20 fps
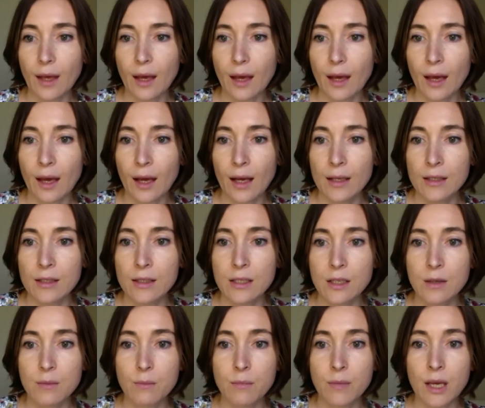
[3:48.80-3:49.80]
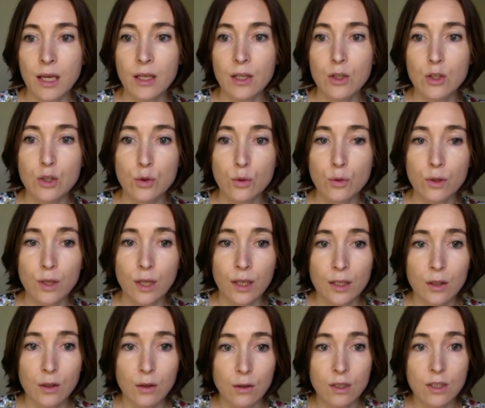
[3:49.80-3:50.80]
And making sure
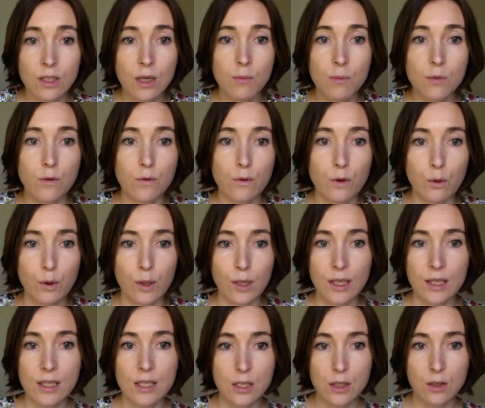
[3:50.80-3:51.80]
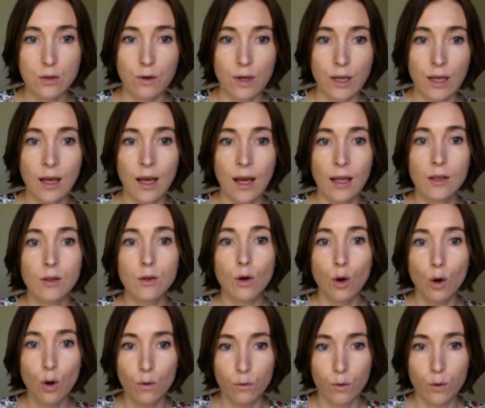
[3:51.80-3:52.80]
that in terms of your history and your
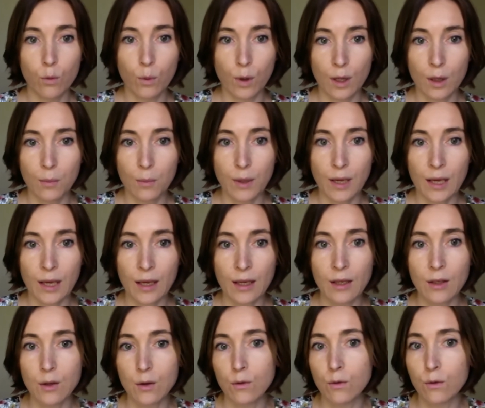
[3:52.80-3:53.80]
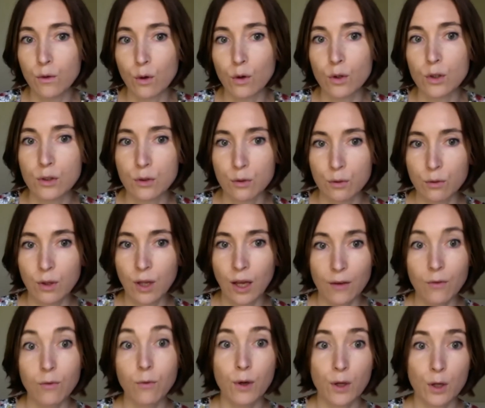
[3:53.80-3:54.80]
overall well-being, you've got your
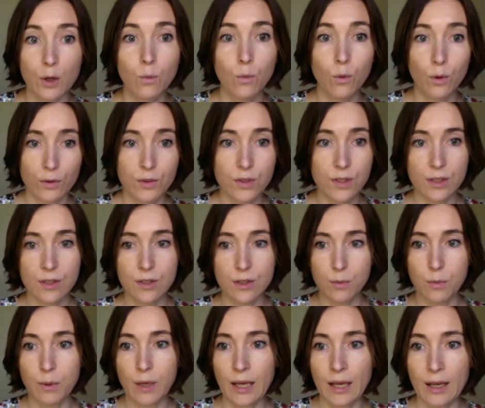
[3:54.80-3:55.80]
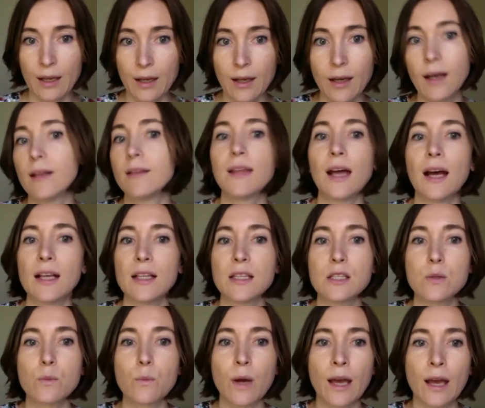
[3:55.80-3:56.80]
life where you want it to be. And
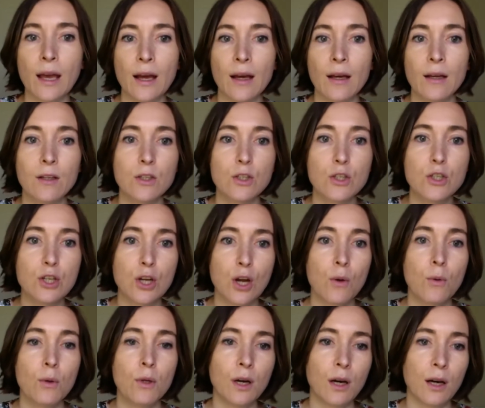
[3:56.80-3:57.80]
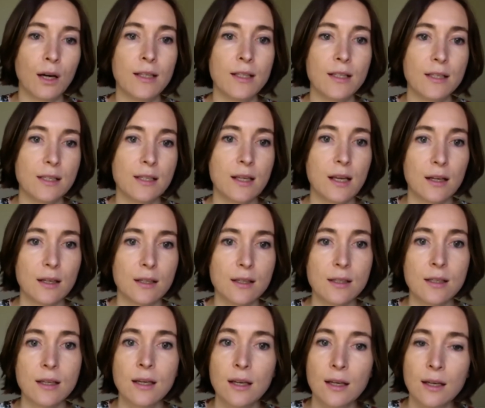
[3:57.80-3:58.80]
that's where Joe and I
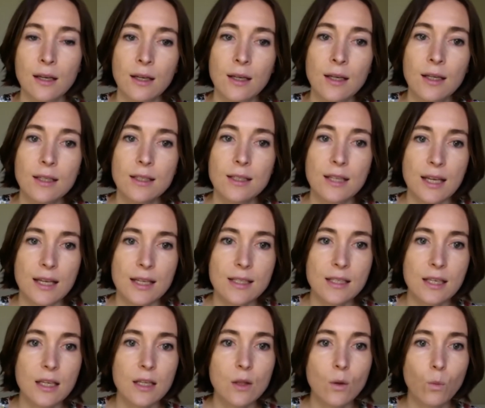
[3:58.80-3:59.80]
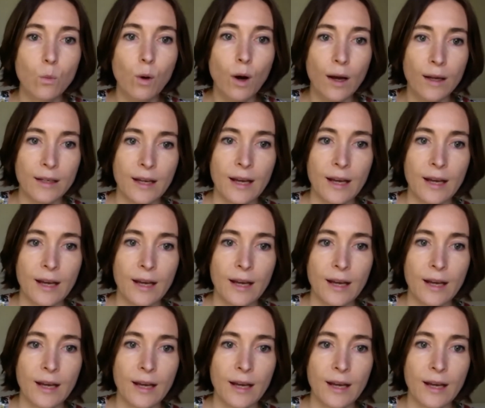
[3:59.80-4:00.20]
discussed testing the wider